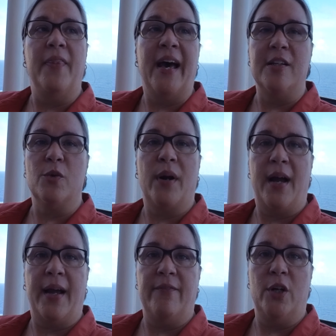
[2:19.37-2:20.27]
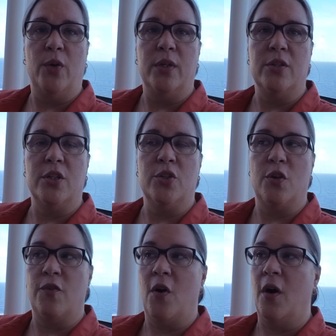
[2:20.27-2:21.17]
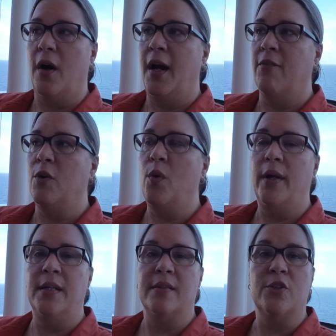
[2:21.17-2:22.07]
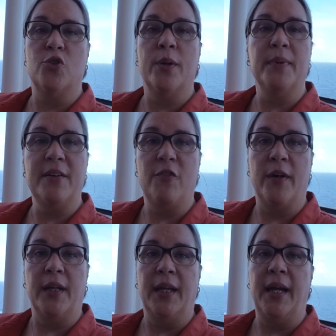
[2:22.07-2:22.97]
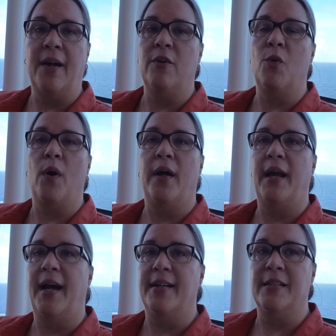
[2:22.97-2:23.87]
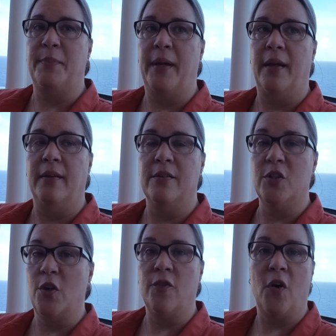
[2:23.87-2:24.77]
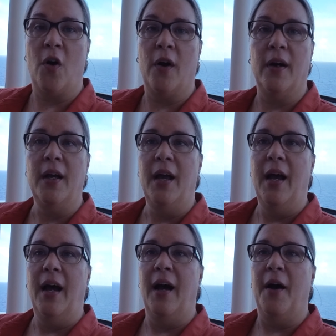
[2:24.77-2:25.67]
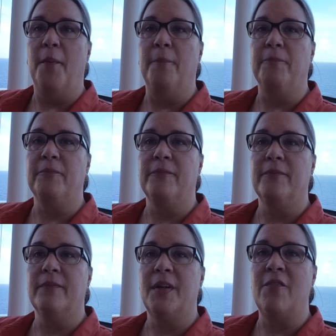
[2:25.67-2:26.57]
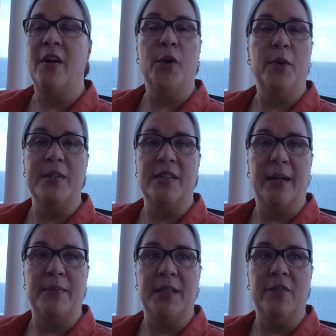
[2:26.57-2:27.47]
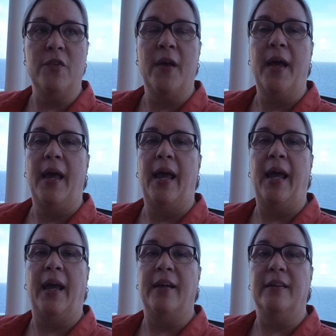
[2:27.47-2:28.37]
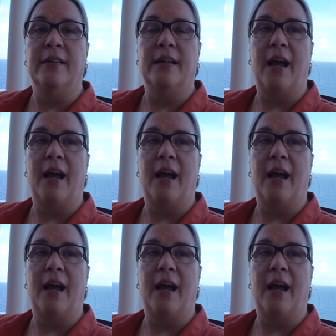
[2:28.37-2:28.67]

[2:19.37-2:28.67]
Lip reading: That is what I have noticed so far. Everyone is extremely friendly. Everyone has been so far um, very receptive, and